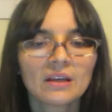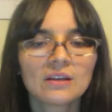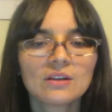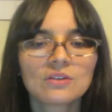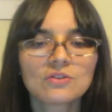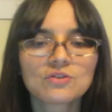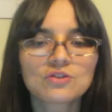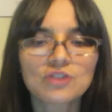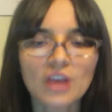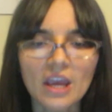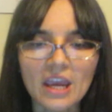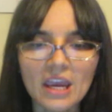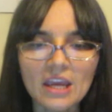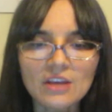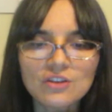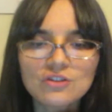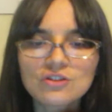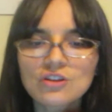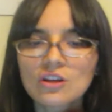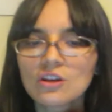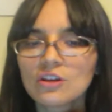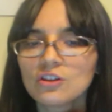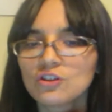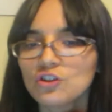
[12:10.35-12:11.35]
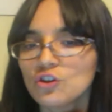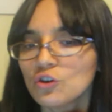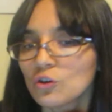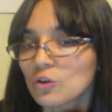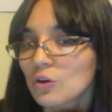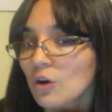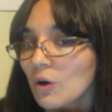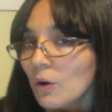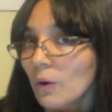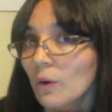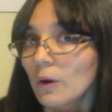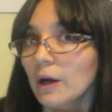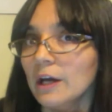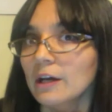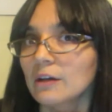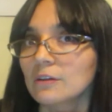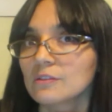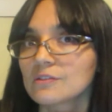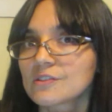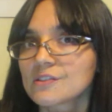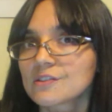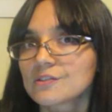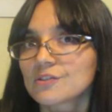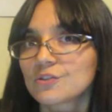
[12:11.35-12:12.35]
Change your
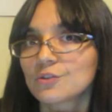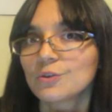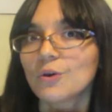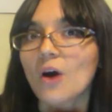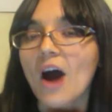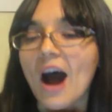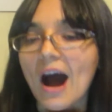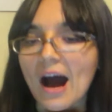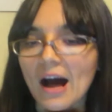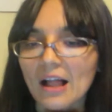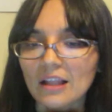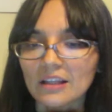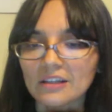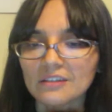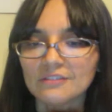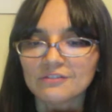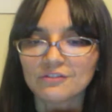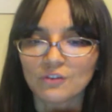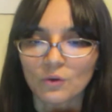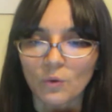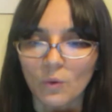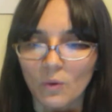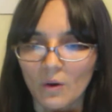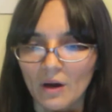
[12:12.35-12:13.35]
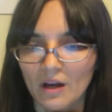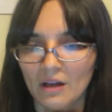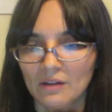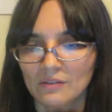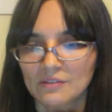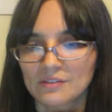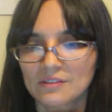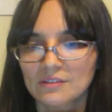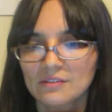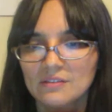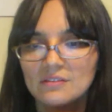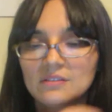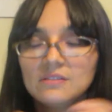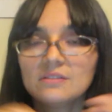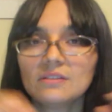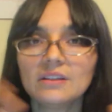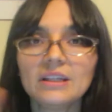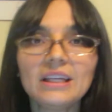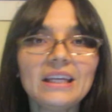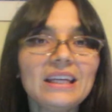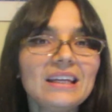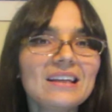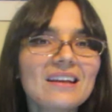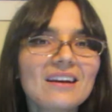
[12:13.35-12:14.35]
oils to olive oils.
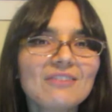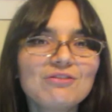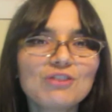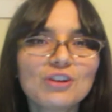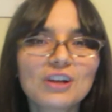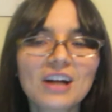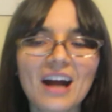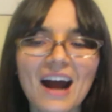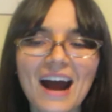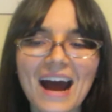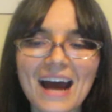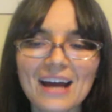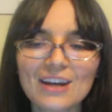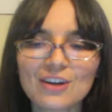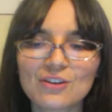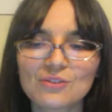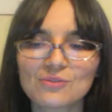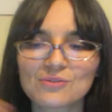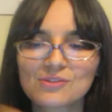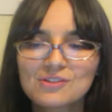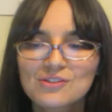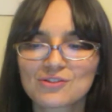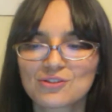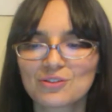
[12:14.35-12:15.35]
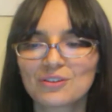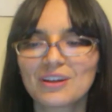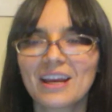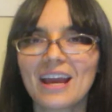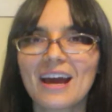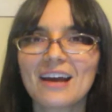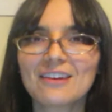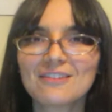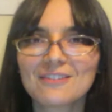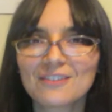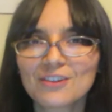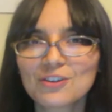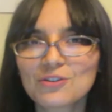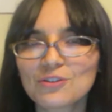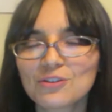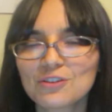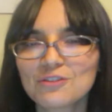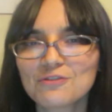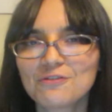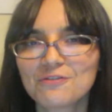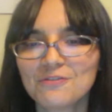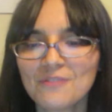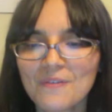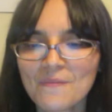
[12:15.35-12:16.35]
Eat avocados to get
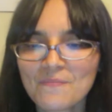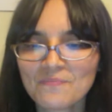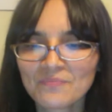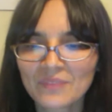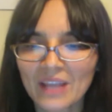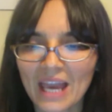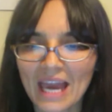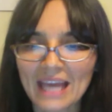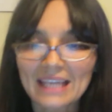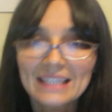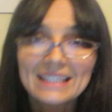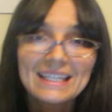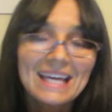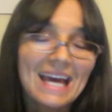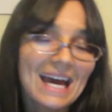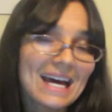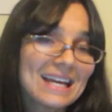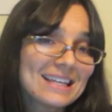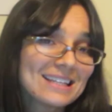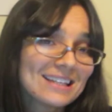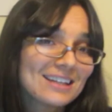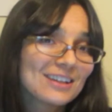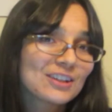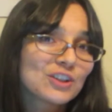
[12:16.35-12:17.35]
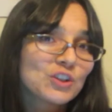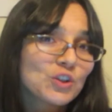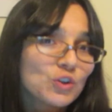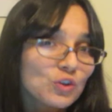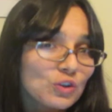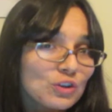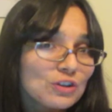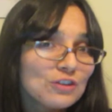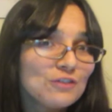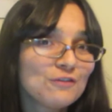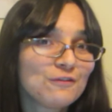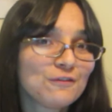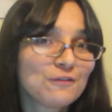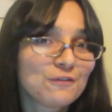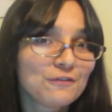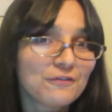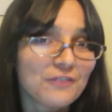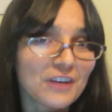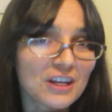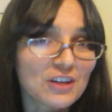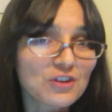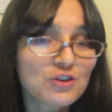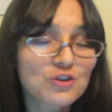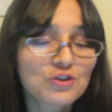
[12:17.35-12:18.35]
good and get a good
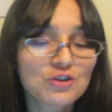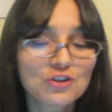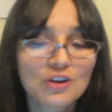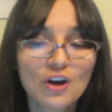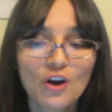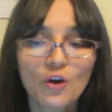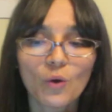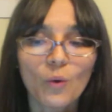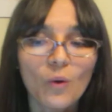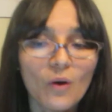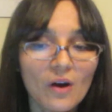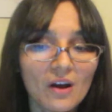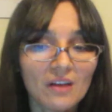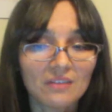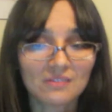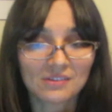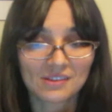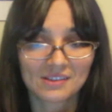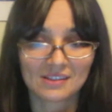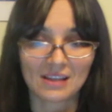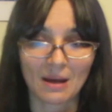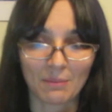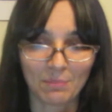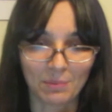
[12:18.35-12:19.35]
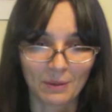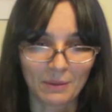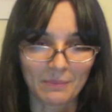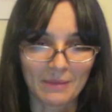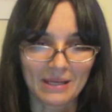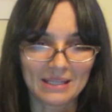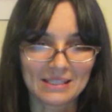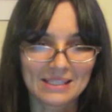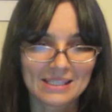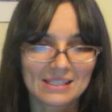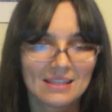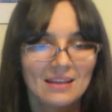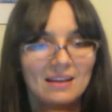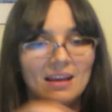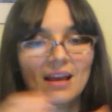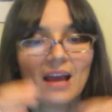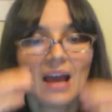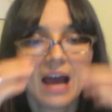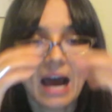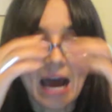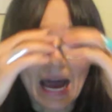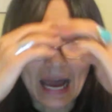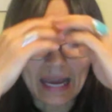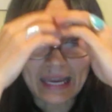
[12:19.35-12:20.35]
fish oil supplements.
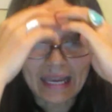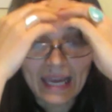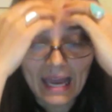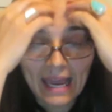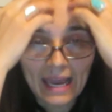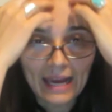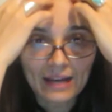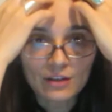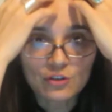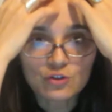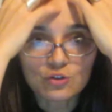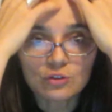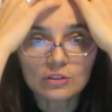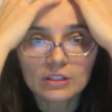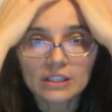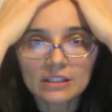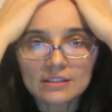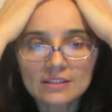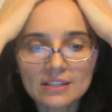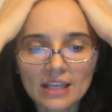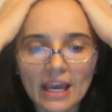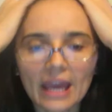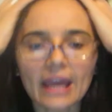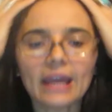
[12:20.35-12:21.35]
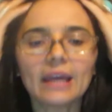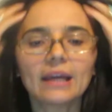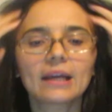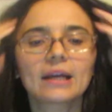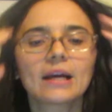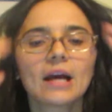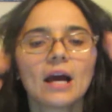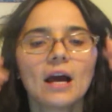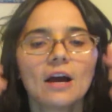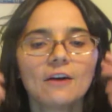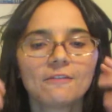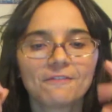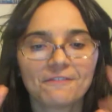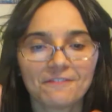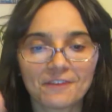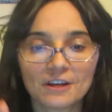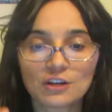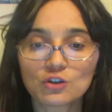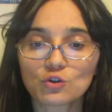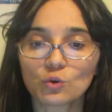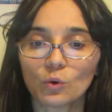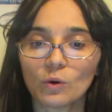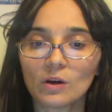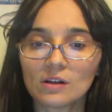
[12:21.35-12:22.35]
I actually take
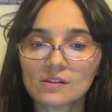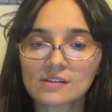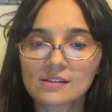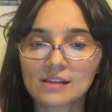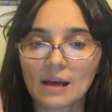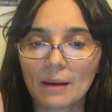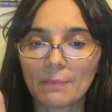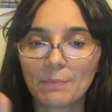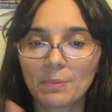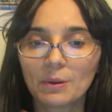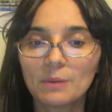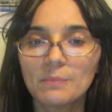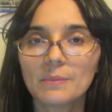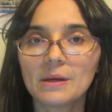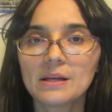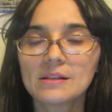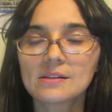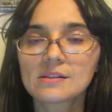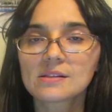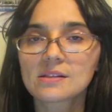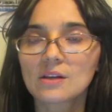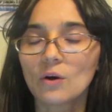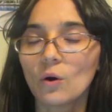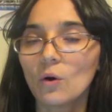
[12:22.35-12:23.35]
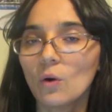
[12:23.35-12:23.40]
fish oil supplements,